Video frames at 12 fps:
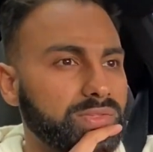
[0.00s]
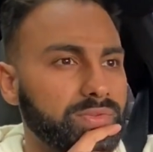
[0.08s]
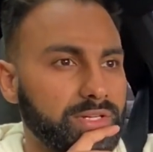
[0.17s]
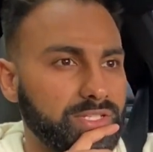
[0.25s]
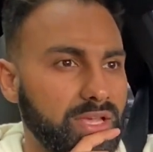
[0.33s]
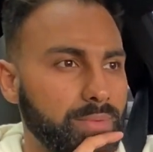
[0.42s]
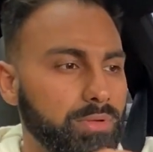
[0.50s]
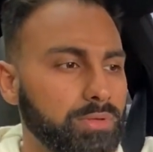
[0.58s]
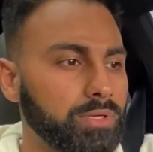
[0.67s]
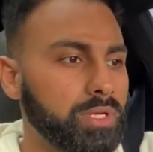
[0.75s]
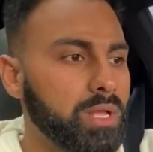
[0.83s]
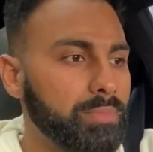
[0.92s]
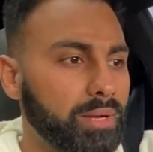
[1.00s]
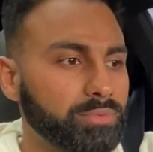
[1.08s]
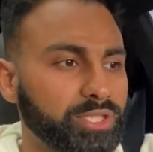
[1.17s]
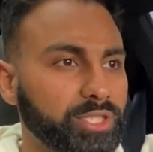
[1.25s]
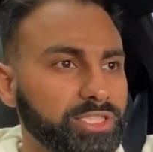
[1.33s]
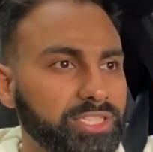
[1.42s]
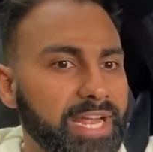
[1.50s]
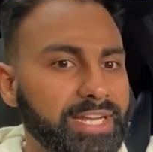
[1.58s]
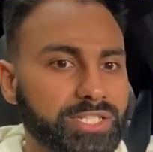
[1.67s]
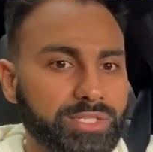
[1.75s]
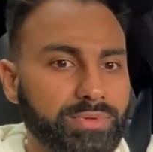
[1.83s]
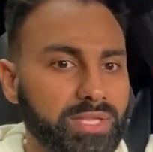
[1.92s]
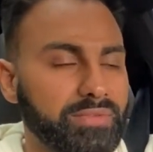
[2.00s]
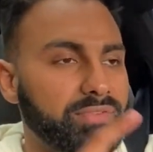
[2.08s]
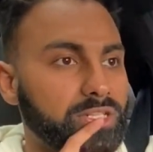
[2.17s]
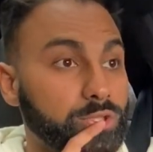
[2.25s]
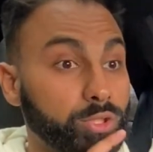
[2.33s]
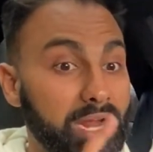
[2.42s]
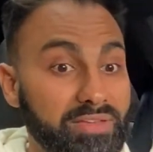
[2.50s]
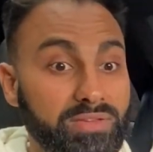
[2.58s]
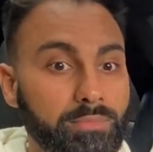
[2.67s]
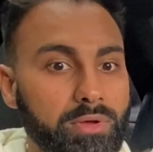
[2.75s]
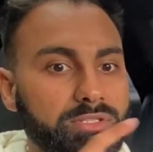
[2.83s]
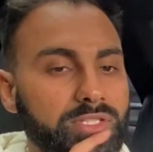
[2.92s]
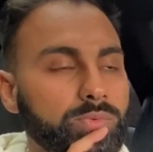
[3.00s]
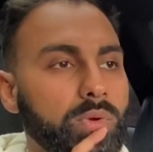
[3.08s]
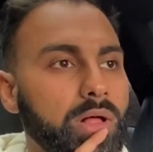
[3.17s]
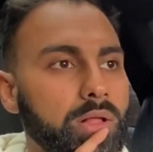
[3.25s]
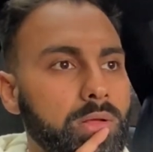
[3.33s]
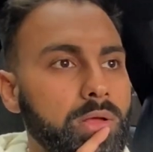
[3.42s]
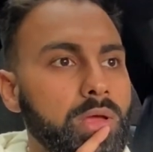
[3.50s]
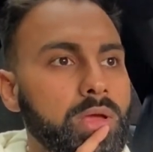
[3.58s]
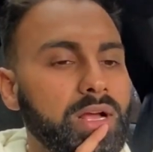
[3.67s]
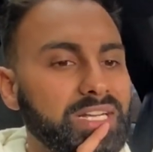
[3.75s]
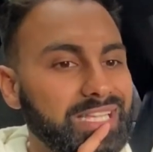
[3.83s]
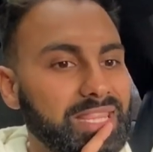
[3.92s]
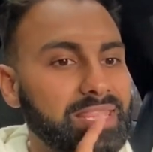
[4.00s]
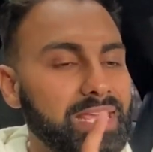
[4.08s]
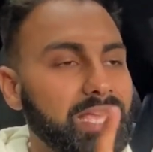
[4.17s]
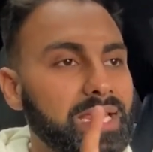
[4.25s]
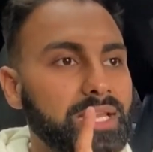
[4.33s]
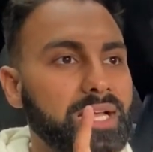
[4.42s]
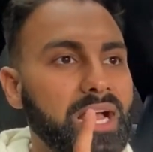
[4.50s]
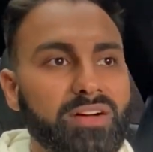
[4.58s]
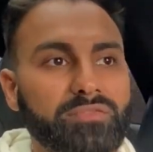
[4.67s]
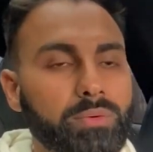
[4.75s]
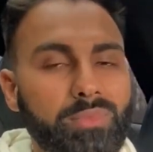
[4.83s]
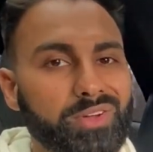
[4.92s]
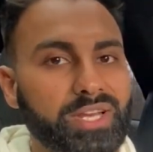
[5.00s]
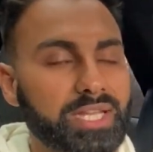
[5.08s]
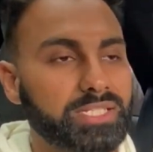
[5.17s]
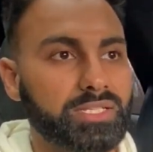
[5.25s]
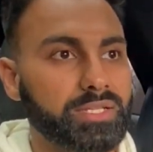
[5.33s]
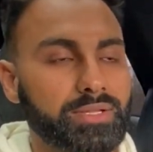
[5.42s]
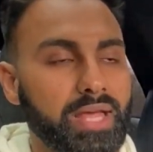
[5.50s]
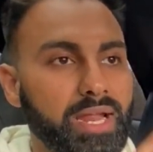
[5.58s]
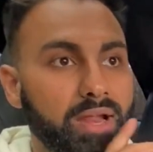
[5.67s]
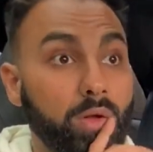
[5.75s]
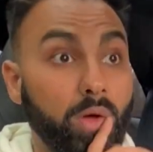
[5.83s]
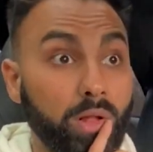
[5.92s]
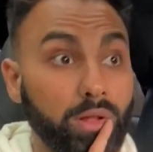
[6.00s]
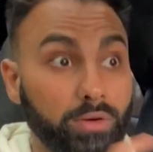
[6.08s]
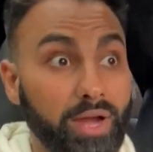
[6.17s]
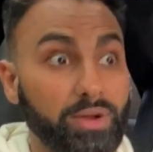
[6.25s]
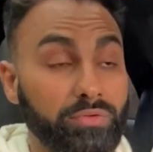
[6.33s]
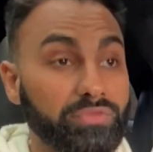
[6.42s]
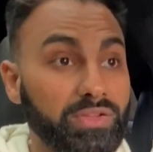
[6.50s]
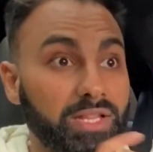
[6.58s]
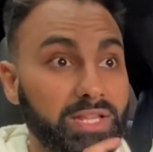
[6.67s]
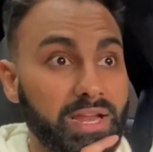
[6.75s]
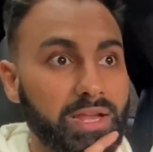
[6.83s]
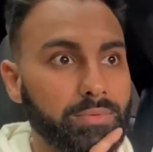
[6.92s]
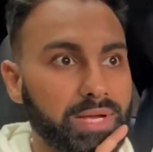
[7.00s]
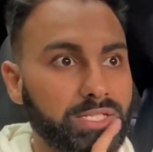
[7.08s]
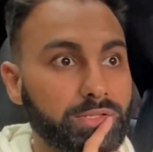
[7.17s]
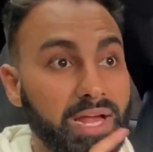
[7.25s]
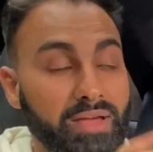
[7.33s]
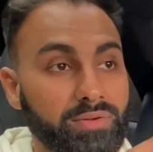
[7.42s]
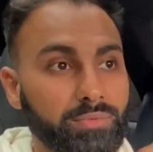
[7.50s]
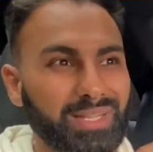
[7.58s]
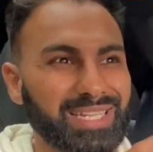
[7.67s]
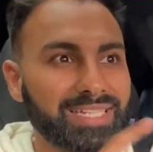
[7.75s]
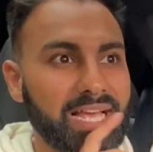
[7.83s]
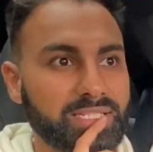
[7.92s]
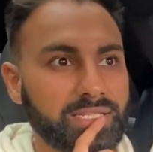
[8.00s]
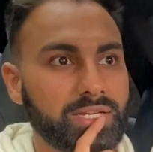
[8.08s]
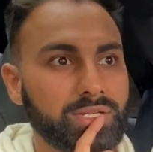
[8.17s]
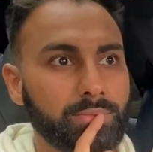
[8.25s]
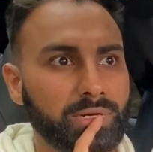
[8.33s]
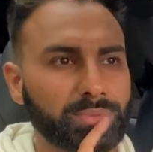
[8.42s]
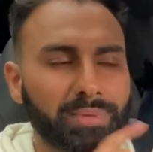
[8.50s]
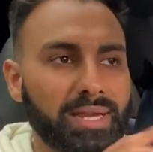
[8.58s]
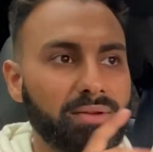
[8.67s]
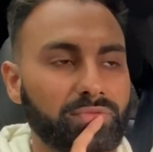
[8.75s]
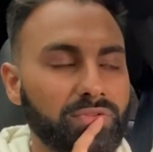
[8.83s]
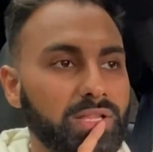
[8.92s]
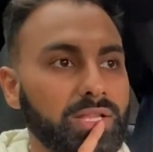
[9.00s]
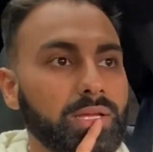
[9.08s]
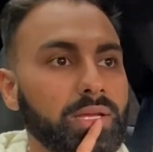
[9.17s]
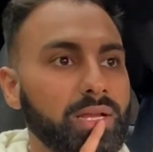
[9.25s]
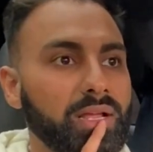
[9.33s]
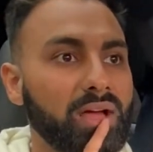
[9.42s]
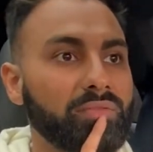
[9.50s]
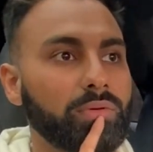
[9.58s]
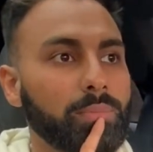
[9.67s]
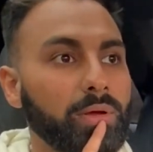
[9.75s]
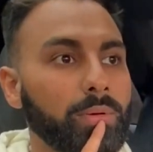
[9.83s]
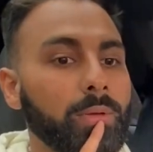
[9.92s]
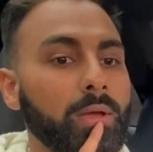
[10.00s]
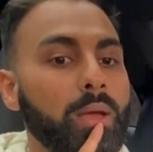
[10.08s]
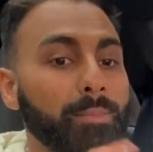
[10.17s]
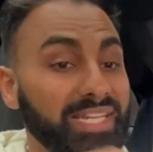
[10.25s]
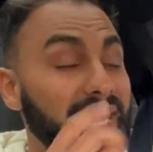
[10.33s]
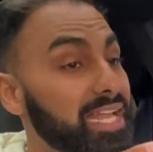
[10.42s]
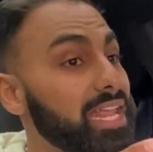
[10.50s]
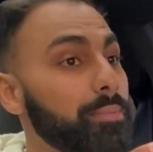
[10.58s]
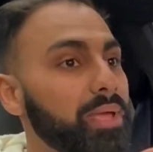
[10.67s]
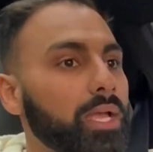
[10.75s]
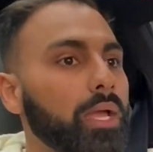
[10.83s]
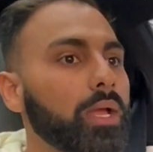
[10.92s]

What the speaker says: for example. But I'm sure it changes with different driving modes as well, because I think in comfort mode it doesn't do that at all, or I don't feel it anyways, or I haven't really tested it too much, but I didn't feel it in comfort mode. But dynamic,